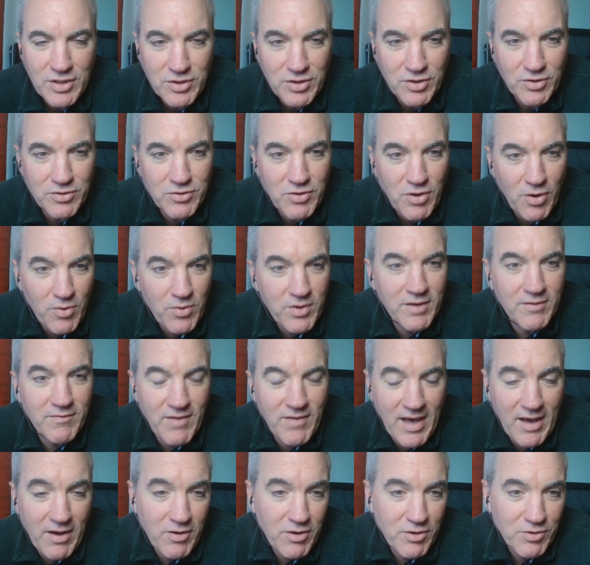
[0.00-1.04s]
your token
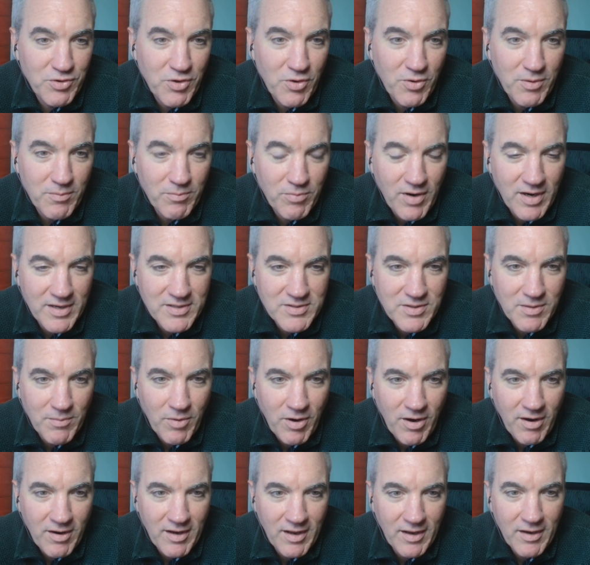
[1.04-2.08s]
value, your token price in the
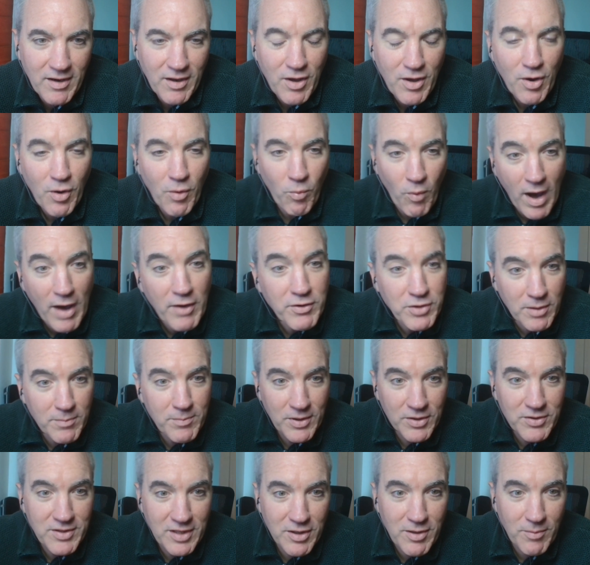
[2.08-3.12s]
market while you're
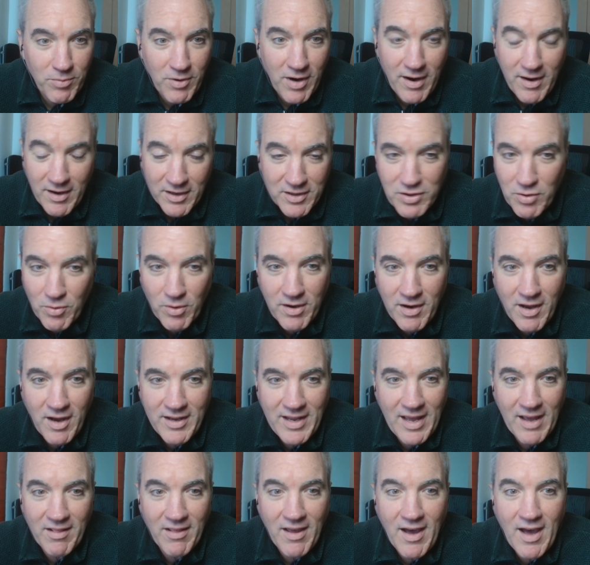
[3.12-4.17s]
building your product. You are not
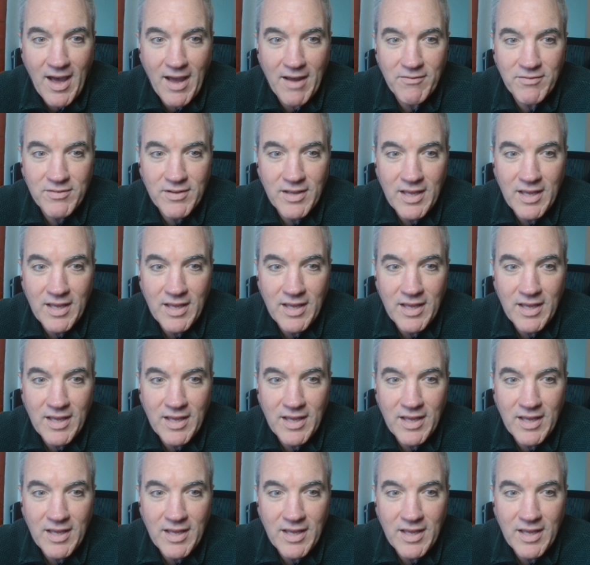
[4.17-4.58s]
yet live.